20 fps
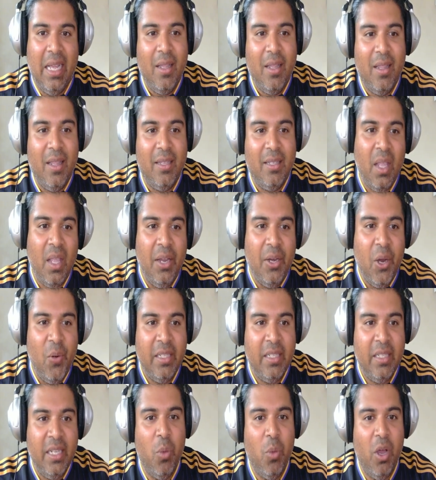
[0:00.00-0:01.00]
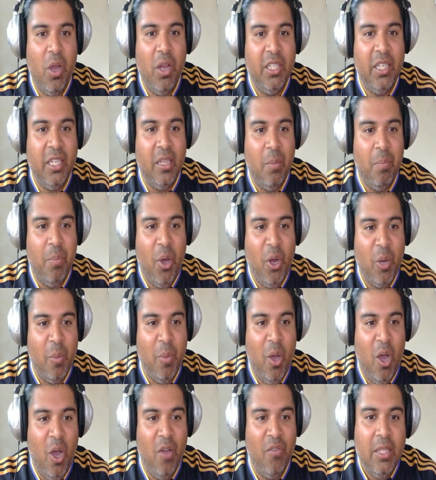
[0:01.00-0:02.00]
this. I don't see much in the bottom
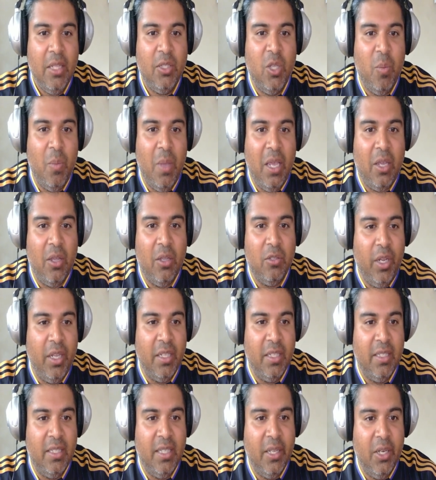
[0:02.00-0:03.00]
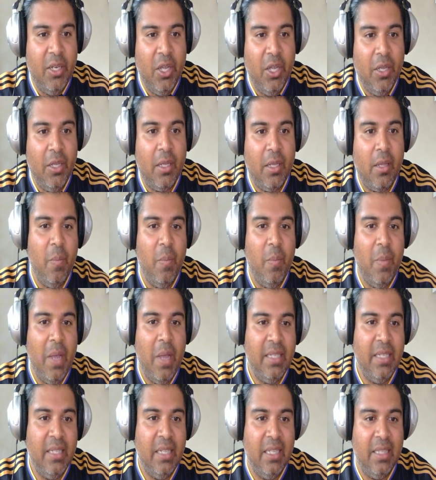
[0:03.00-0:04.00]
half to make us consider
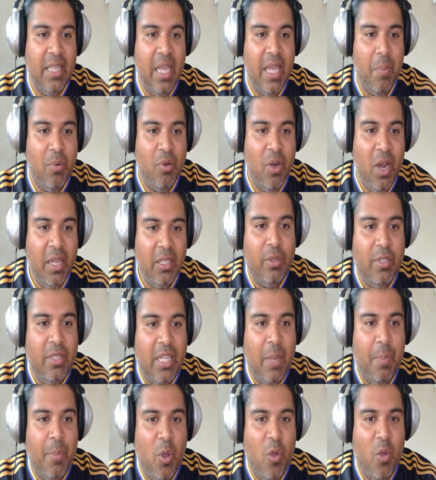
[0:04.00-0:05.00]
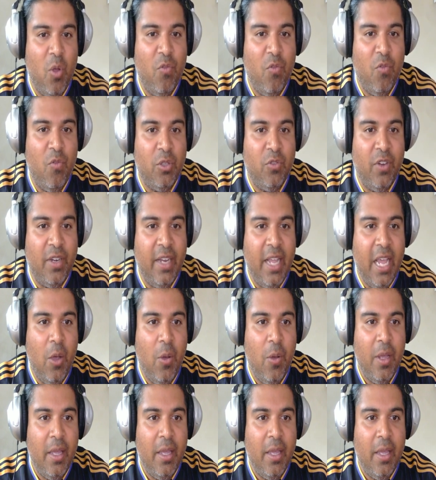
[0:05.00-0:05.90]
assets at their price. Skip over those for now.